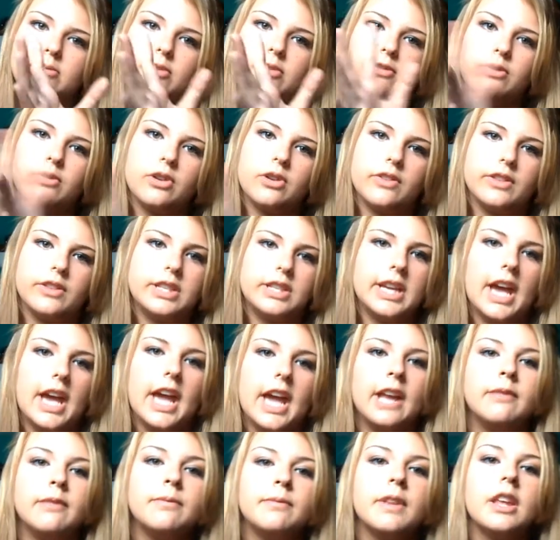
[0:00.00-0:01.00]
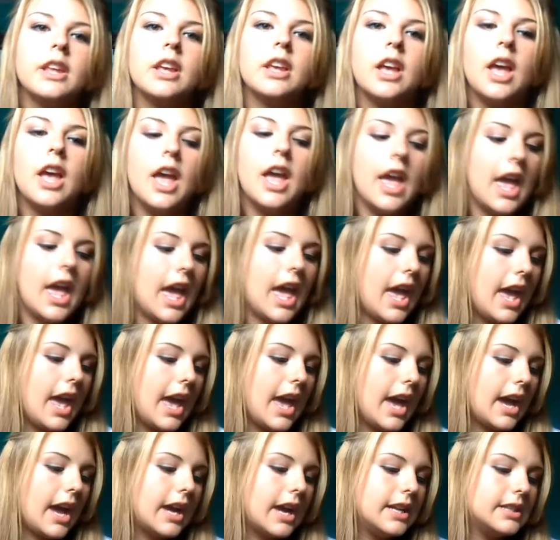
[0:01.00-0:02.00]
before the day,
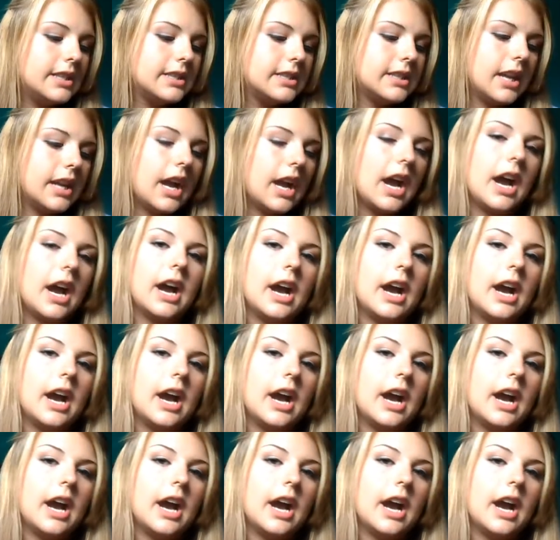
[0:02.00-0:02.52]
and